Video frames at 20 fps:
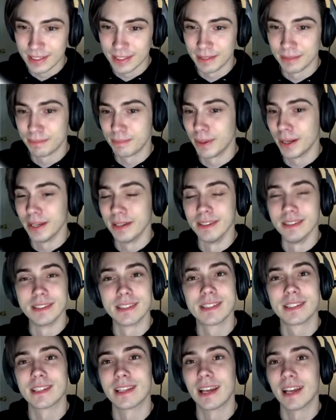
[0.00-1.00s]
the
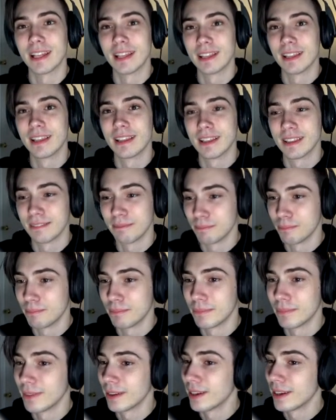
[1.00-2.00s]
buttons and
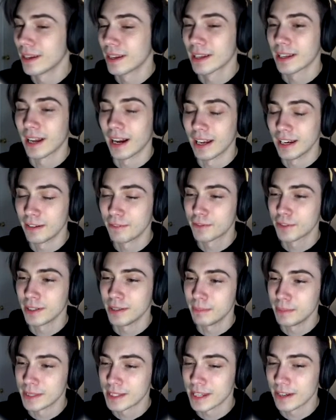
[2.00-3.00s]
kind of
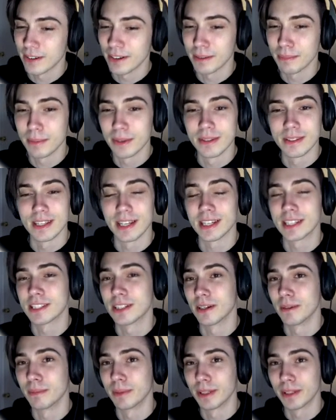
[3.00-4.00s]
creepy sounding music,
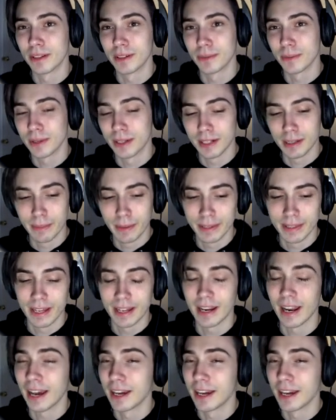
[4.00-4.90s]
so I'm a little worried about that.